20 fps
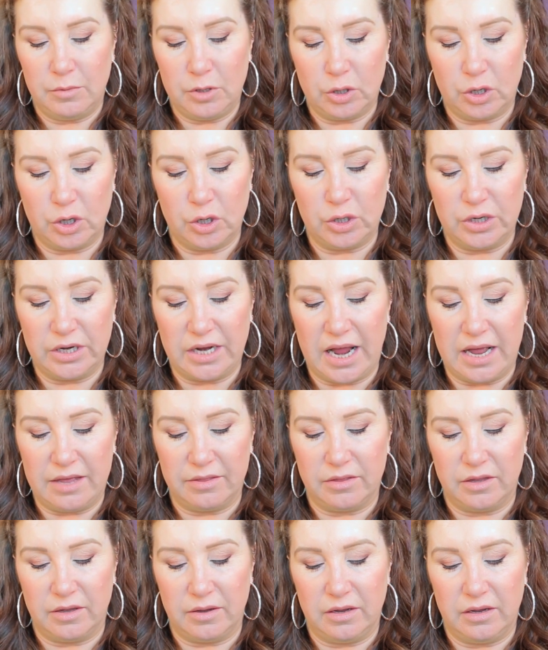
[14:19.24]
but you couldn't
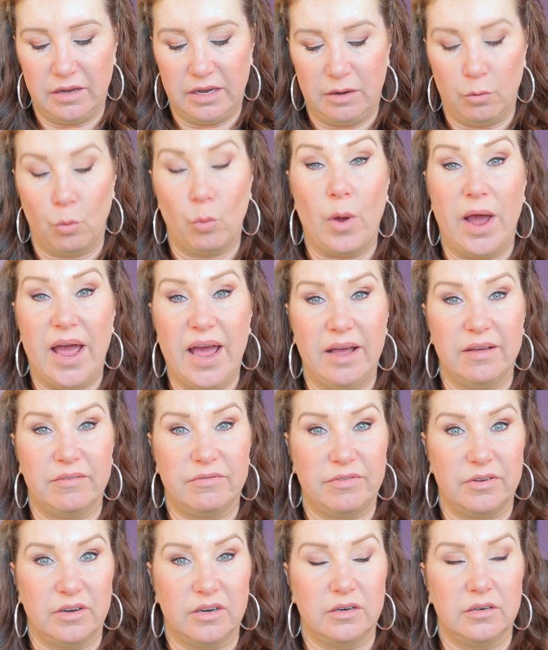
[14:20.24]
get the, it wet
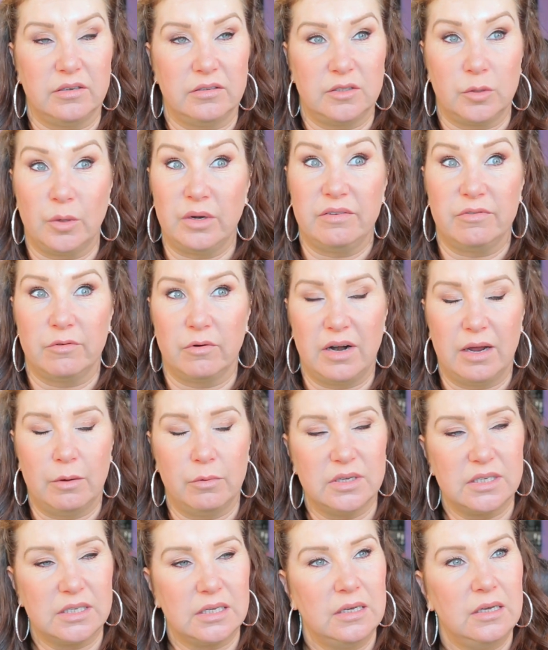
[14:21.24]
for twenty-four
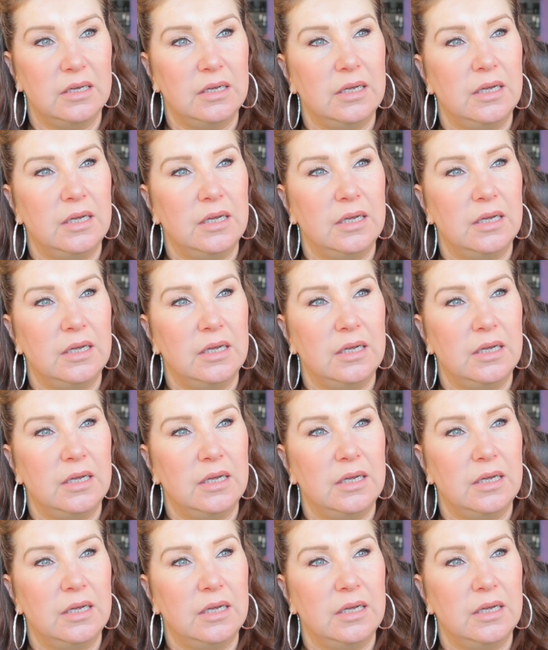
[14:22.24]
hours.